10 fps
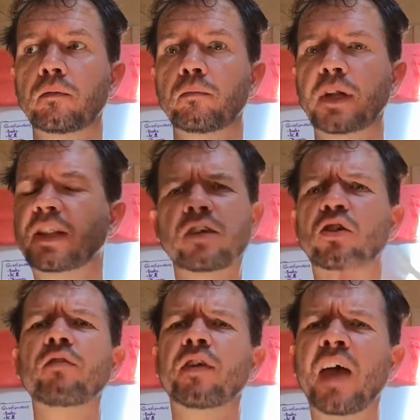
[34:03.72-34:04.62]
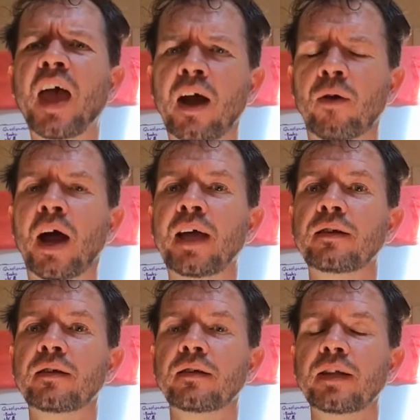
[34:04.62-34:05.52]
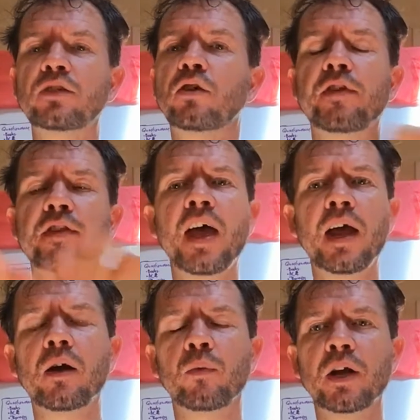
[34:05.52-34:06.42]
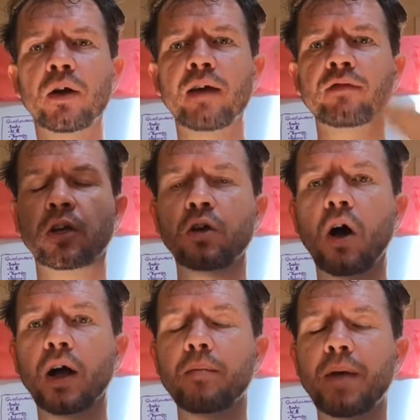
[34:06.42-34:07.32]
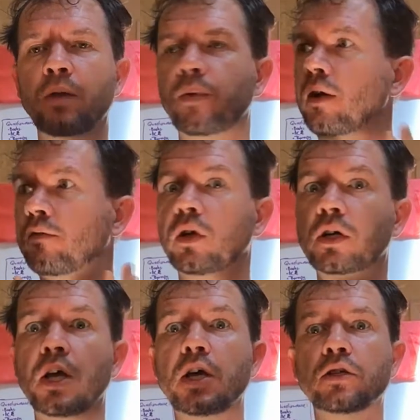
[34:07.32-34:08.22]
But that's over there, right? That's over there. We don't have to talk about it. We don't have to look.